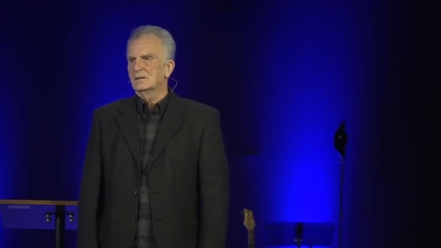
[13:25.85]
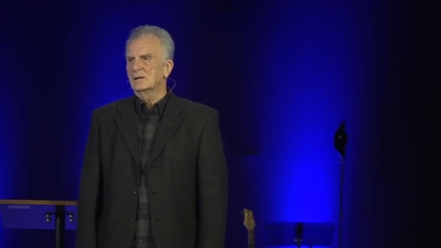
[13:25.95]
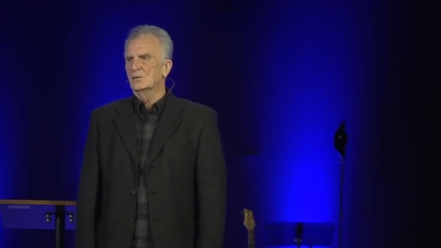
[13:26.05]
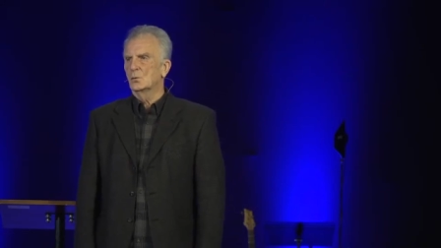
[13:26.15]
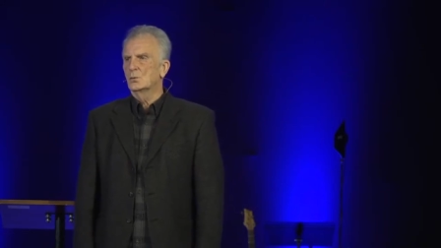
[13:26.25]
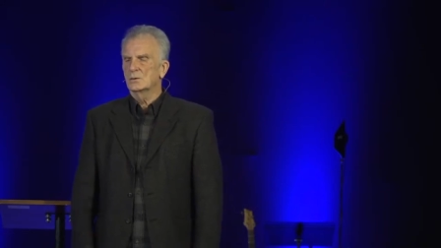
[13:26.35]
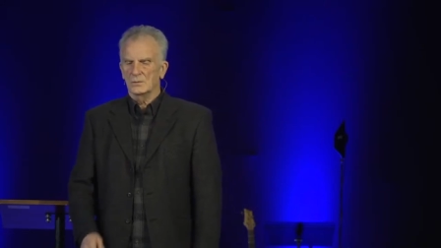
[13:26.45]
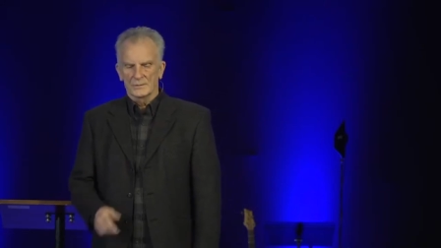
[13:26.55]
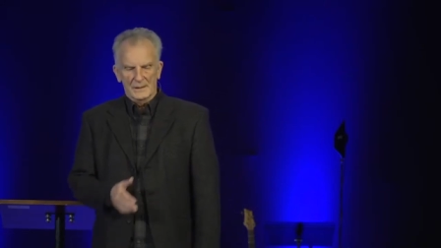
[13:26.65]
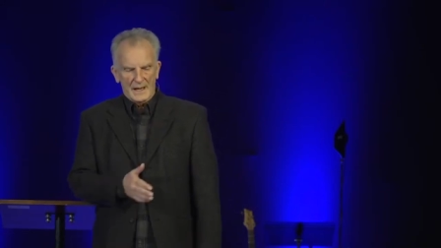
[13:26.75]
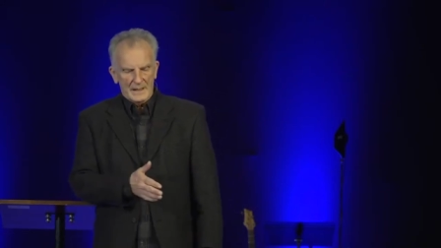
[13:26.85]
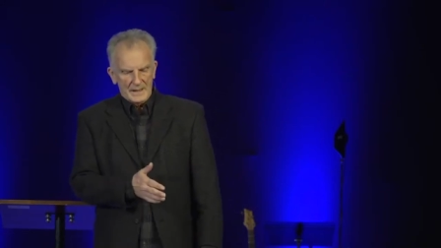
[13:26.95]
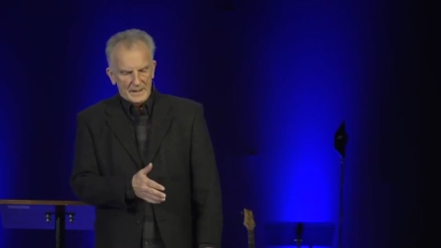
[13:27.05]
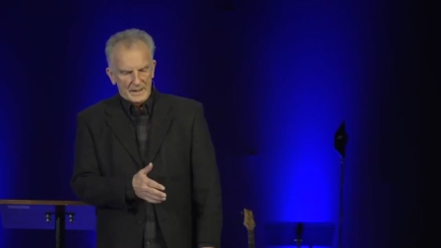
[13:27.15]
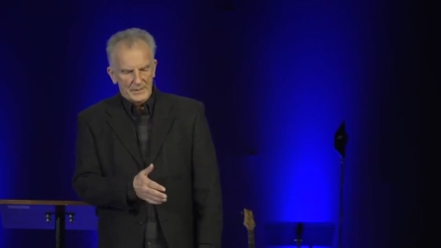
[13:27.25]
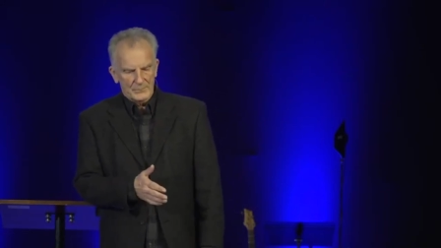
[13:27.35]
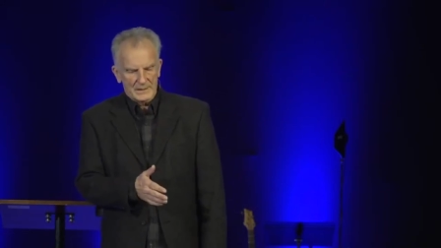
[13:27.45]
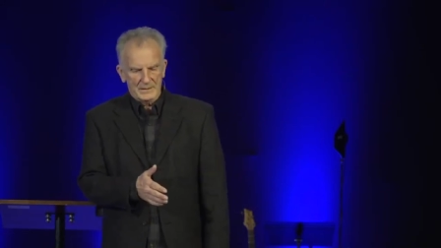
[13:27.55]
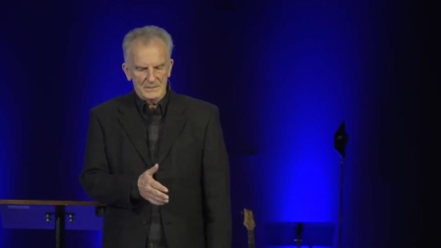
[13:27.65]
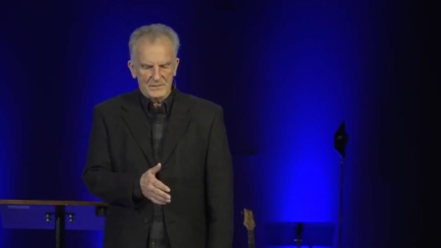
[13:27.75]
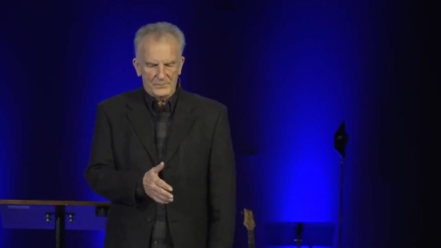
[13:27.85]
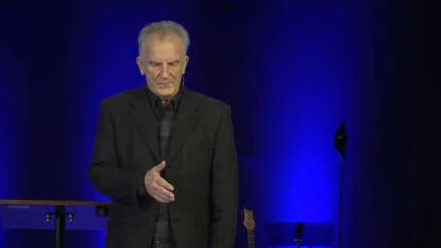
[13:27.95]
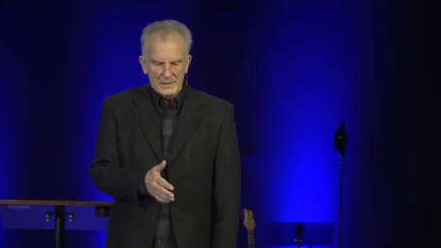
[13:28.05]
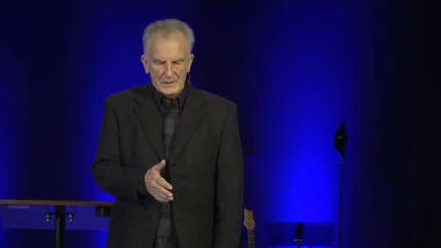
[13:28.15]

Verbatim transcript: in the world because of